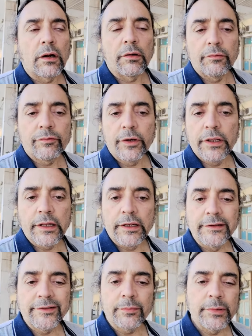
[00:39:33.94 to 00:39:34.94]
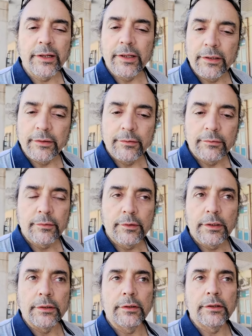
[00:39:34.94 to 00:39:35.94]
are afraid and intimidated
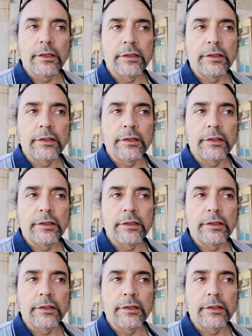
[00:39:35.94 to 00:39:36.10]
in,